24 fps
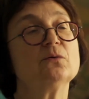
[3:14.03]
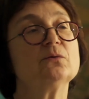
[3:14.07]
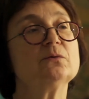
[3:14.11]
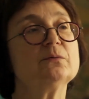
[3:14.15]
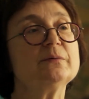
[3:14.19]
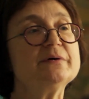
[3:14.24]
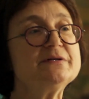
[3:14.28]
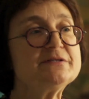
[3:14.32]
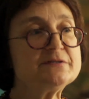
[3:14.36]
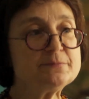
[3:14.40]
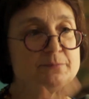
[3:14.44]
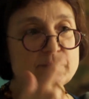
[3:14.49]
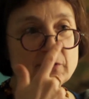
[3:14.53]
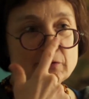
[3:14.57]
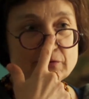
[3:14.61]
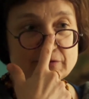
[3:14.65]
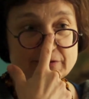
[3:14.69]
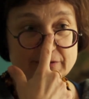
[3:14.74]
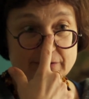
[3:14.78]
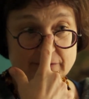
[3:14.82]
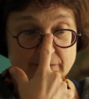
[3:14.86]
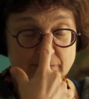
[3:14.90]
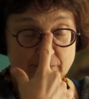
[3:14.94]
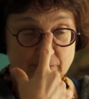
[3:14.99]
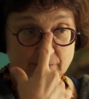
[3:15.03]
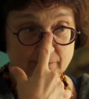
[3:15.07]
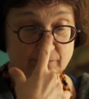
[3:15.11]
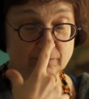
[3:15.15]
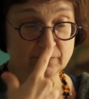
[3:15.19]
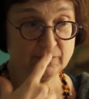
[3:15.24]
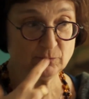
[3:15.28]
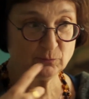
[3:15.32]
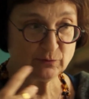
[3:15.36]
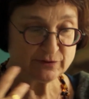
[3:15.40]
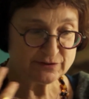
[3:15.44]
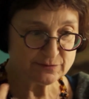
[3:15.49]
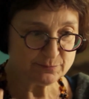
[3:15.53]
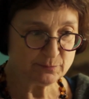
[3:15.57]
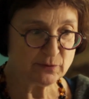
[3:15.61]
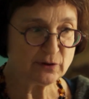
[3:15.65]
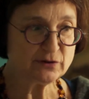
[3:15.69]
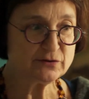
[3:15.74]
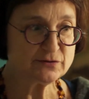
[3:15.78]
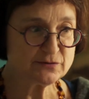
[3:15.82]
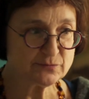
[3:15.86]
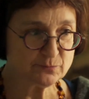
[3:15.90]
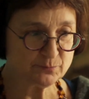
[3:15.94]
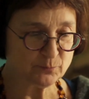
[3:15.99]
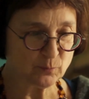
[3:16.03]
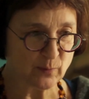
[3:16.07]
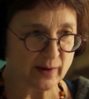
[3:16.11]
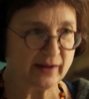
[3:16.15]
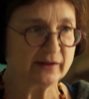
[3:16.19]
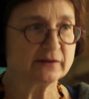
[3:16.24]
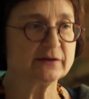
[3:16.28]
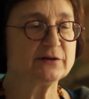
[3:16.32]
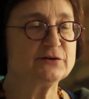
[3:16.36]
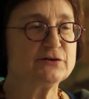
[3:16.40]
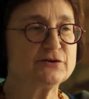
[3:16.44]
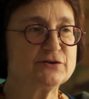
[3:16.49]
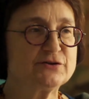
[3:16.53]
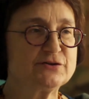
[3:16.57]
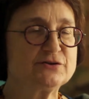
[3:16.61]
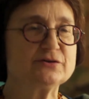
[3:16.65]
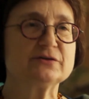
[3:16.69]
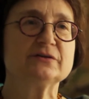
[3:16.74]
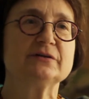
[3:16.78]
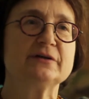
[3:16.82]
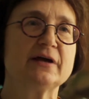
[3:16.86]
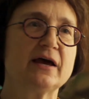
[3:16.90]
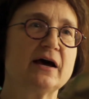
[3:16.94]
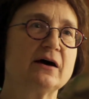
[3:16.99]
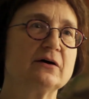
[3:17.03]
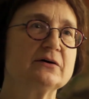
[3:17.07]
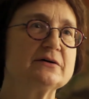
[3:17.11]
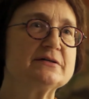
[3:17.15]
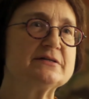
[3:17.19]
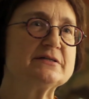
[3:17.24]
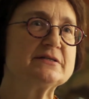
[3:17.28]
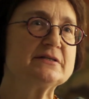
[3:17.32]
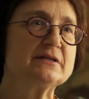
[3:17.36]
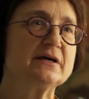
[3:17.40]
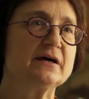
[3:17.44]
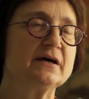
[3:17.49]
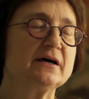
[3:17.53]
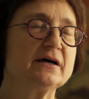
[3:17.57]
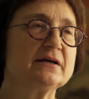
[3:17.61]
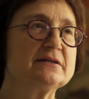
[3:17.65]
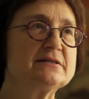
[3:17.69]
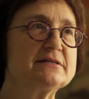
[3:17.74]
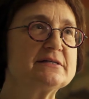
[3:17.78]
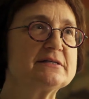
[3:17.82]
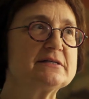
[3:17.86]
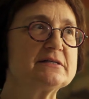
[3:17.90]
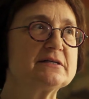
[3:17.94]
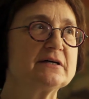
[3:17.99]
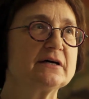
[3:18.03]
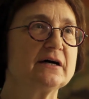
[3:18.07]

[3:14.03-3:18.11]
Well, what's most well understood now is that